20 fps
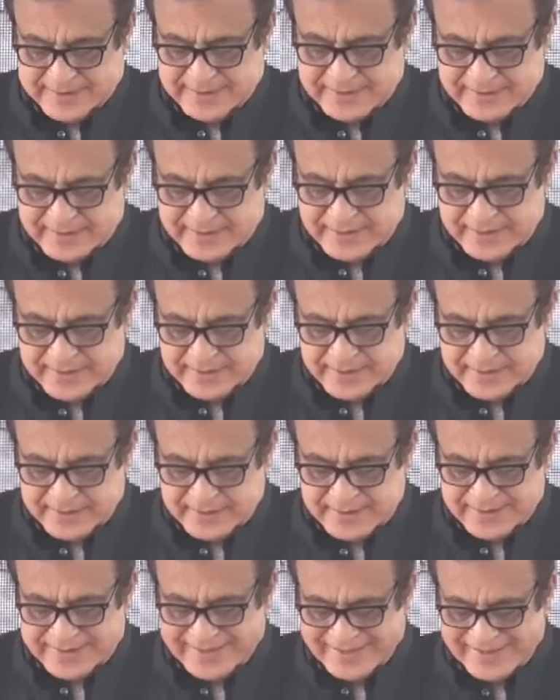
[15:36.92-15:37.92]
in Indian
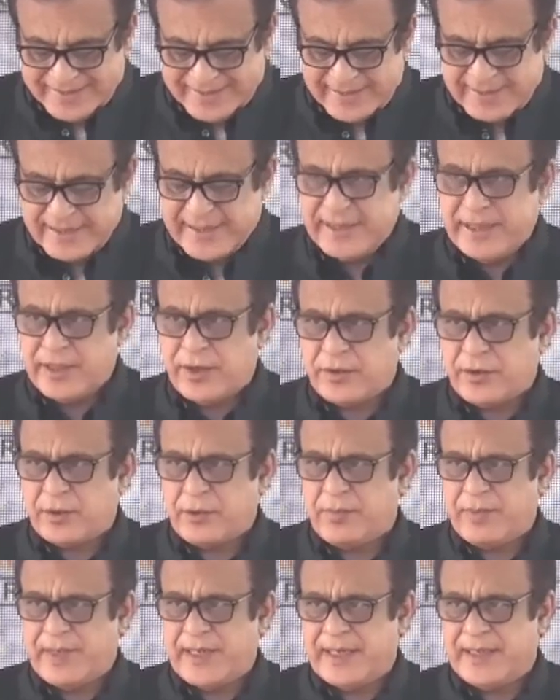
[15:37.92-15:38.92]
illegally
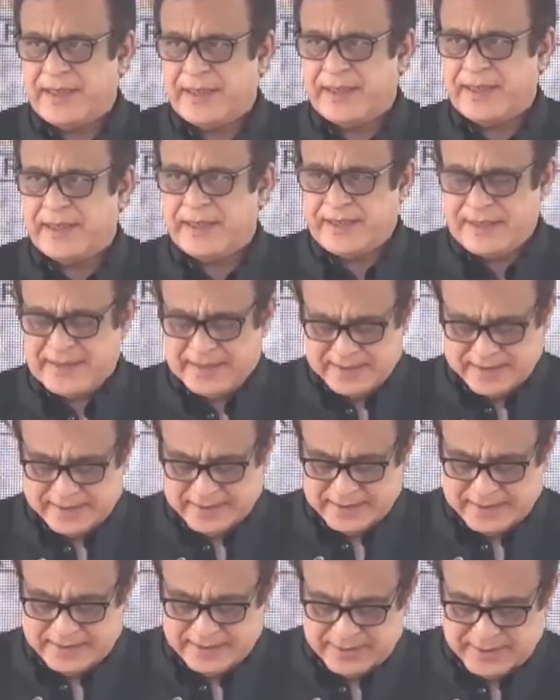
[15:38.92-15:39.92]
occupied
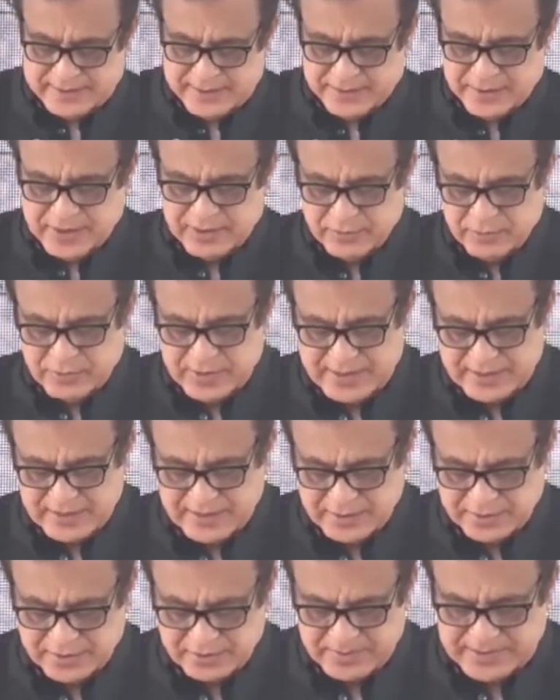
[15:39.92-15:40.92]
Jammu and
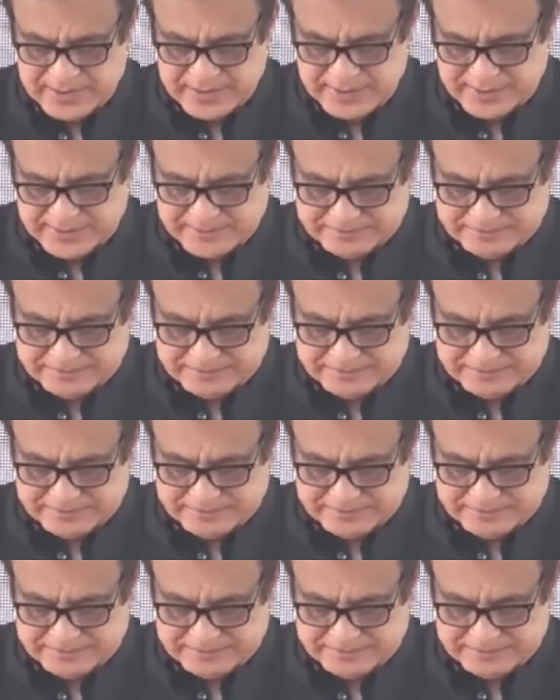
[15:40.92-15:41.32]
Kashmir.